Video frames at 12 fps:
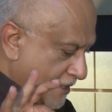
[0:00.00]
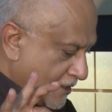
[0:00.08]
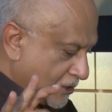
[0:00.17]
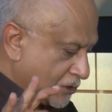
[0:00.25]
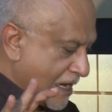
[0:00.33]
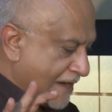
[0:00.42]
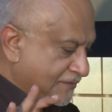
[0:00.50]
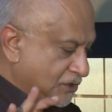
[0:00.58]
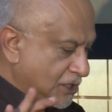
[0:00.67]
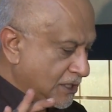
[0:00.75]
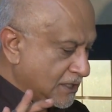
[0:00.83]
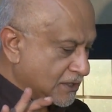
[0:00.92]
The draft
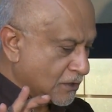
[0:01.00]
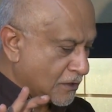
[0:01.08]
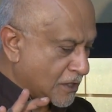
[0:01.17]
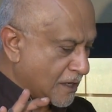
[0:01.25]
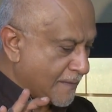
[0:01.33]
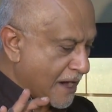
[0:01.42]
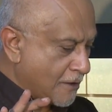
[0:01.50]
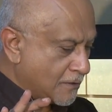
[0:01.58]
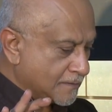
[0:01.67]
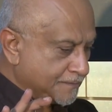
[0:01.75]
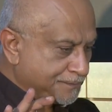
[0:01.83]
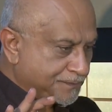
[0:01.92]
sheet is going to come
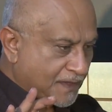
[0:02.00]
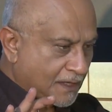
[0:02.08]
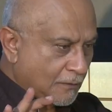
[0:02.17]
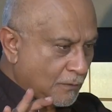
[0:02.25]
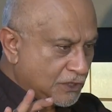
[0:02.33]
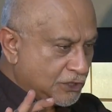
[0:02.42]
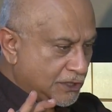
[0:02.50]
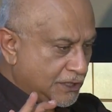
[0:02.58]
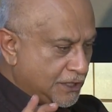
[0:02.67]
out, which